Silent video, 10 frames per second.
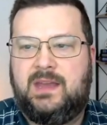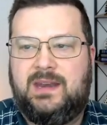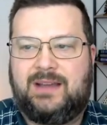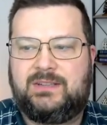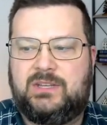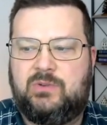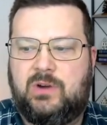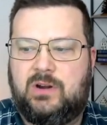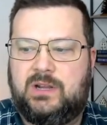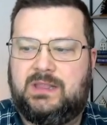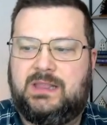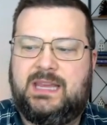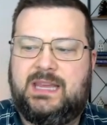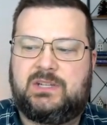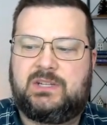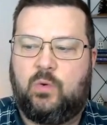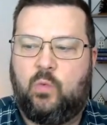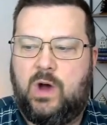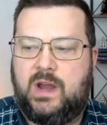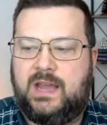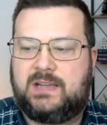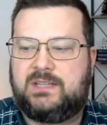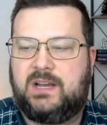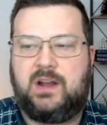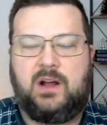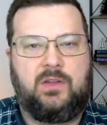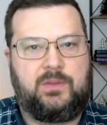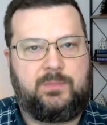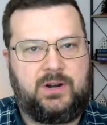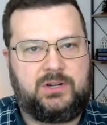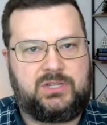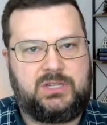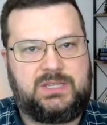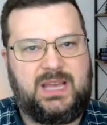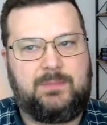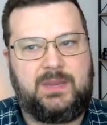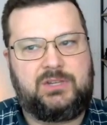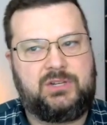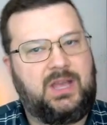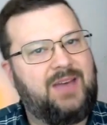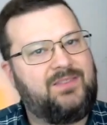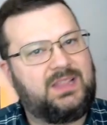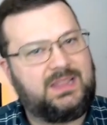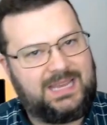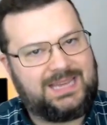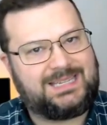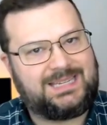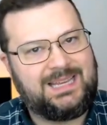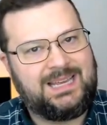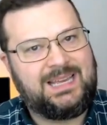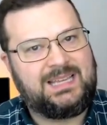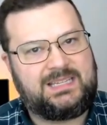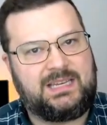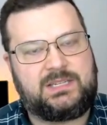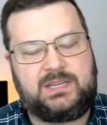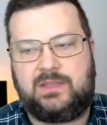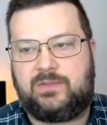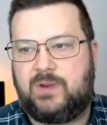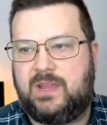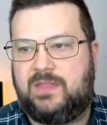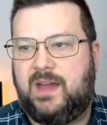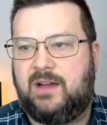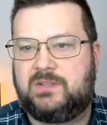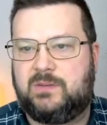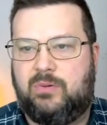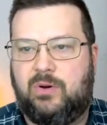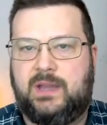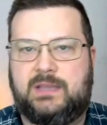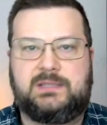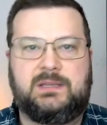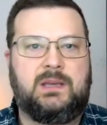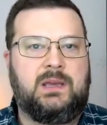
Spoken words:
Now, since you earn at least 1x on all of the purchases, that means you'll have at least 63,000 points.